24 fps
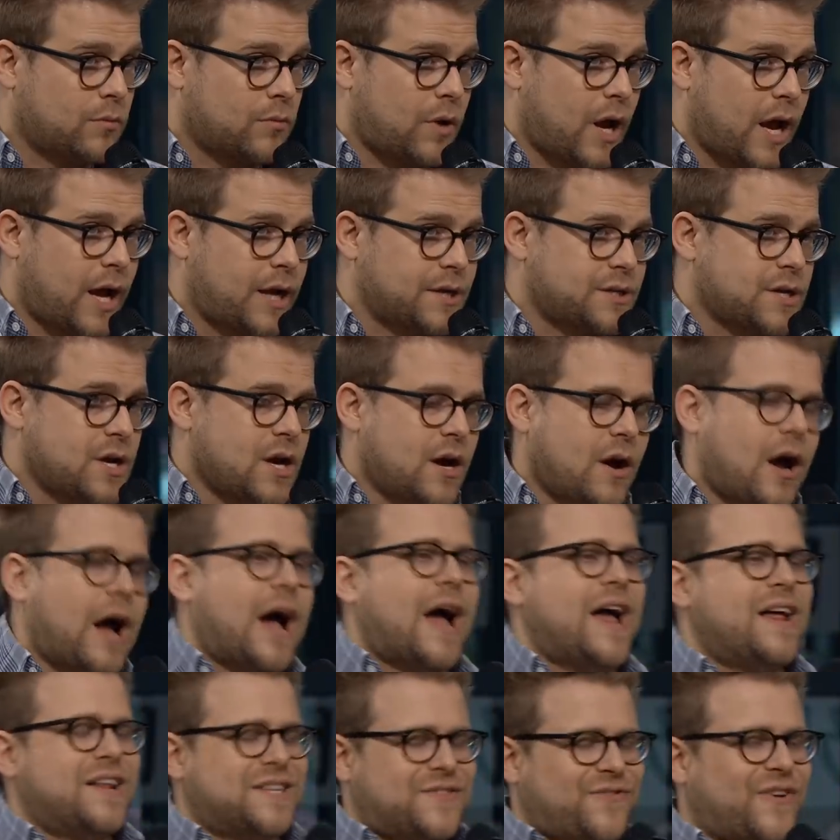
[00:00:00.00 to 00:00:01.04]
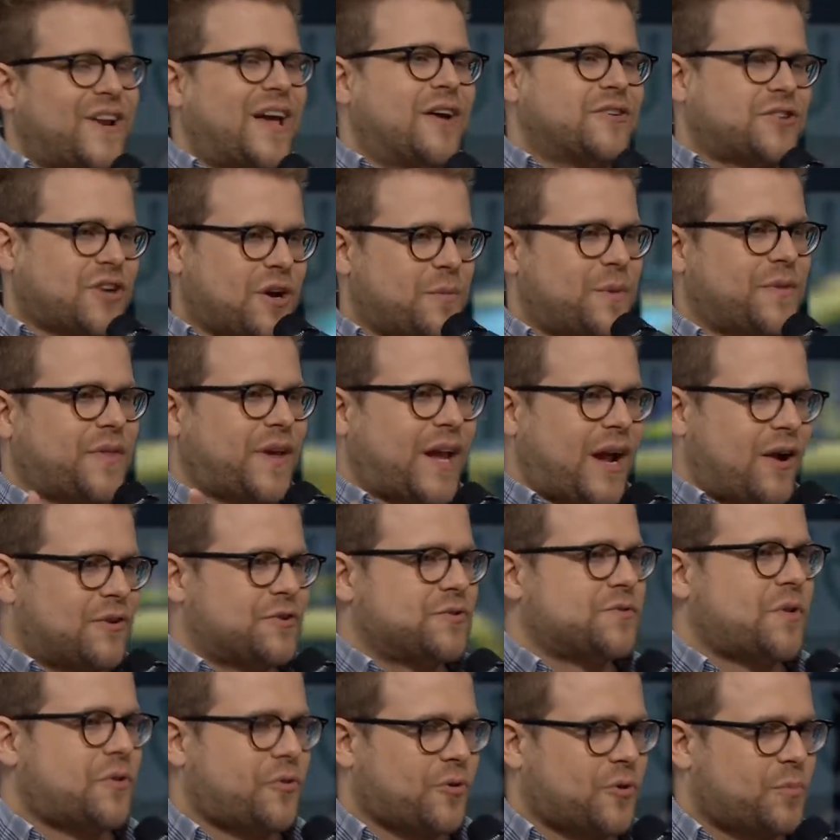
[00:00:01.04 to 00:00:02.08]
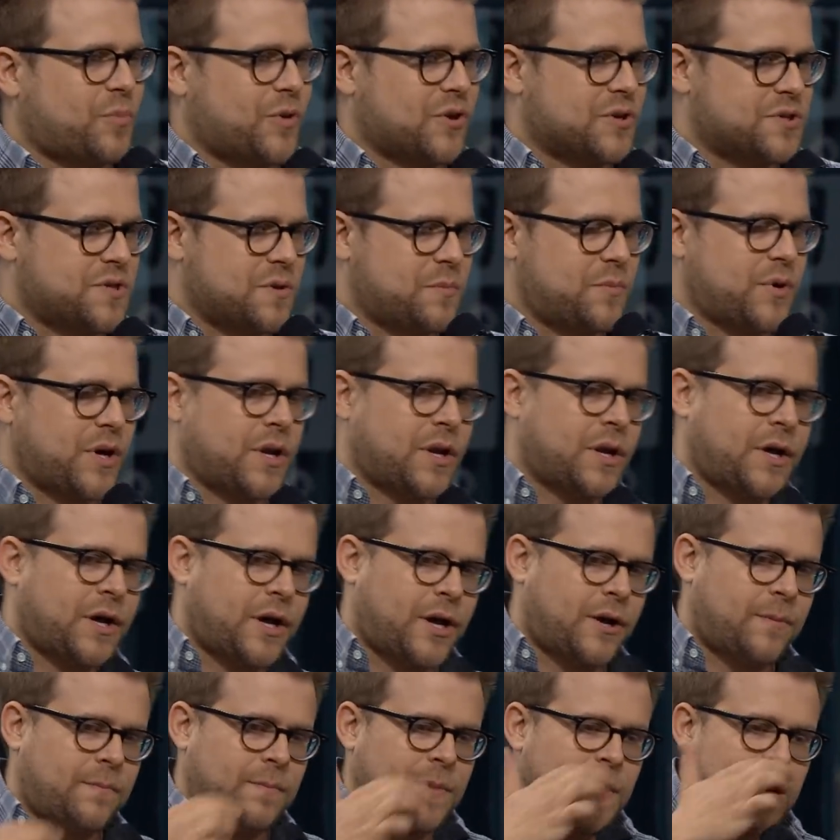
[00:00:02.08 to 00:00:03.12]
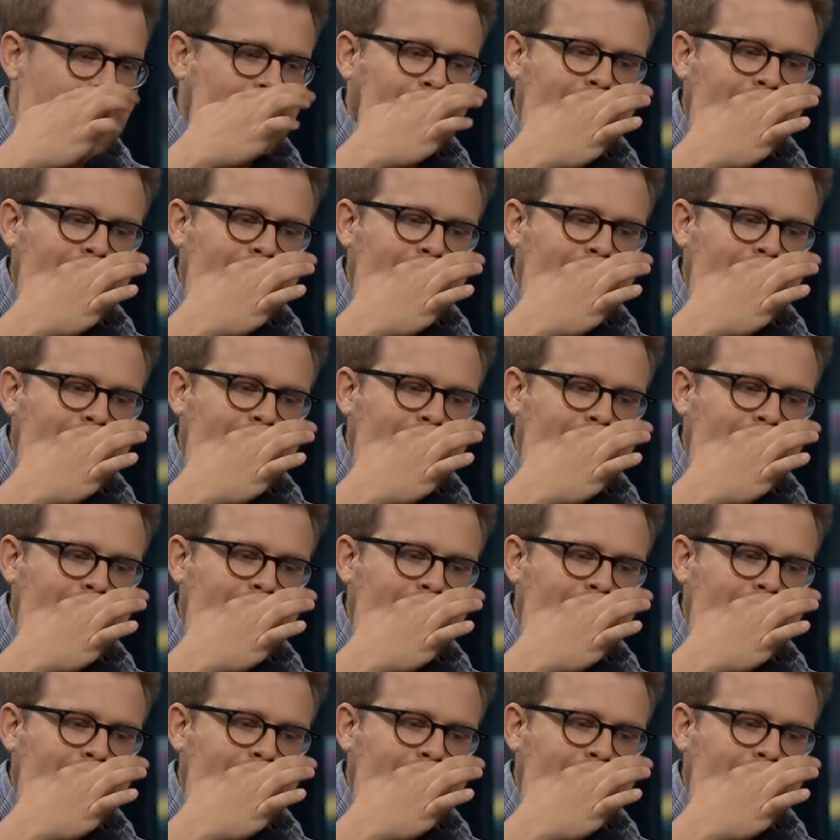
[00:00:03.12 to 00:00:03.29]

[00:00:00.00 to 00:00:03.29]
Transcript: right? Uh, it's funny how I talk about the character in the third person, but, um,